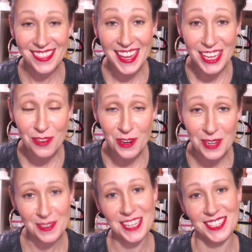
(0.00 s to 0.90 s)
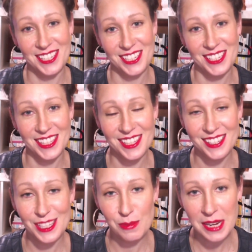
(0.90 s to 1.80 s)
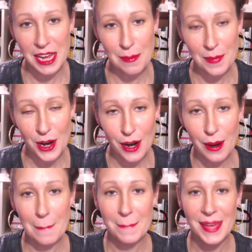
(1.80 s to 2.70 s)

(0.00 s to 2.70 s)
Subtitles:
Thank you very much. This has been Amber.